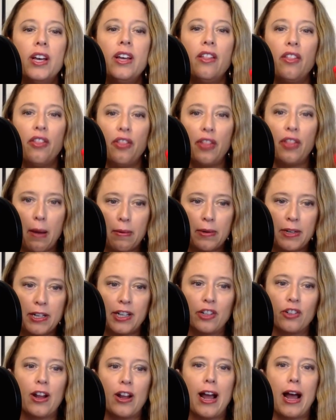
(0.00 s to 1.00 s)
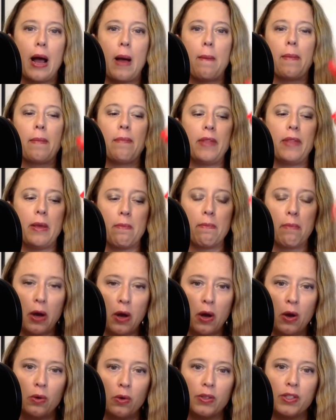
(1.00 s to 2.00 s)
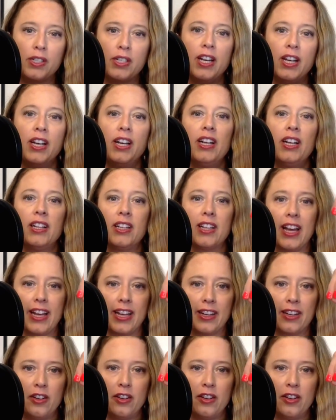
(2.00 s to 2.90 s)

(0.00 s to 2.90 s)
that particular app and post like